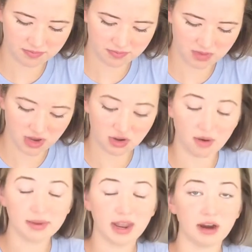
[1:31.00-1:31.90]
And y'all
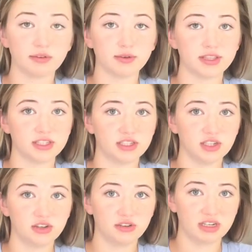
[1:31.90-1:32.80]
be careful with this
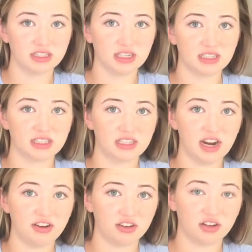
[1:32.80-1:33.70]
too, because it can stain
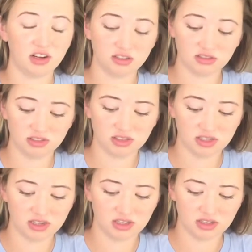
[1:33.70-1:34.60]
your clothes.
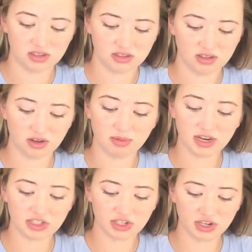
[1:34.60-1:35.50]
So make
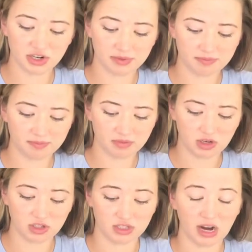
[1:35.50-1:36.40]
sure
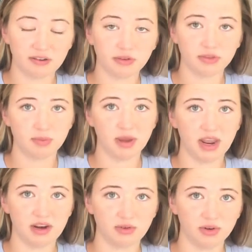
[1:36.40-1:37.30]
you're just careful with the
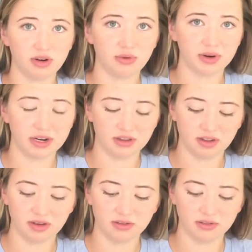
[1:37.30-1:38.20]
paint, or you're wearing
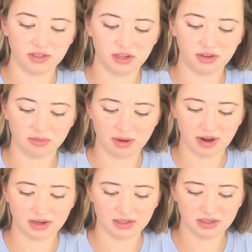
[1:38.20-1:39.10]
clothes that you don't
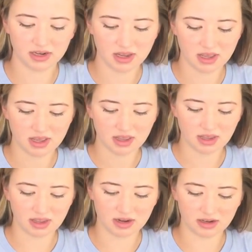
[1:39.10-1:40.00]
mind
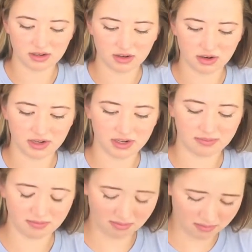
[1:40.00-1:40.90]
getting dirty.
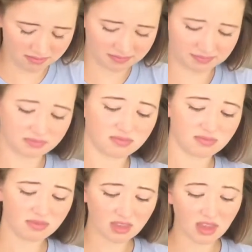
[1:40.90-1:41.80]

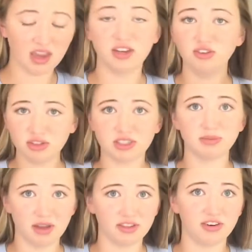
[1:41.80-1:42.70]
And you can
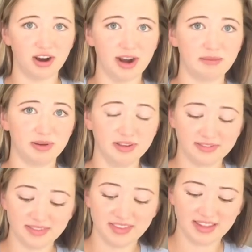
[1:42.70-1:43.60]
smell the grape.
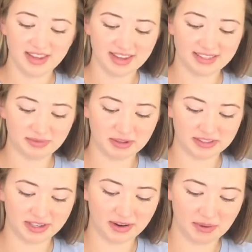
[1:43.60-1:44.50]
It smells
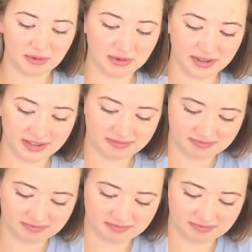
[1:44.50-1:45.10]
like grape Kool-Aid.